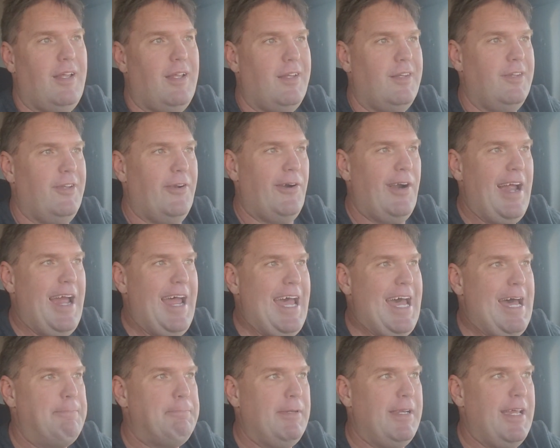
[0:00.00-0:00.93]
their
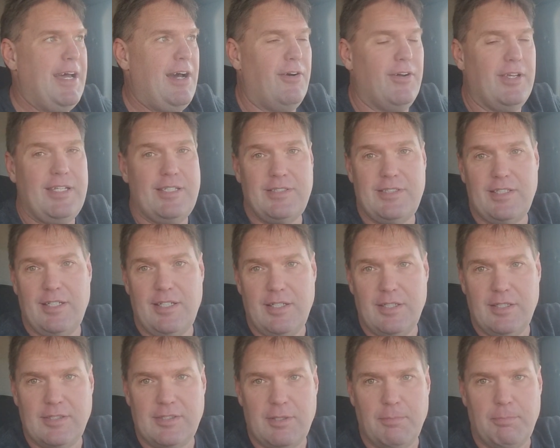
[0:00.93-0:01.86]
app and how easy it
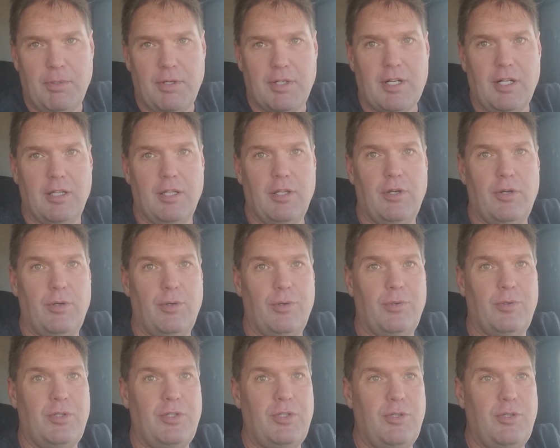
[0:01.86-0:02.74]
is to book a load.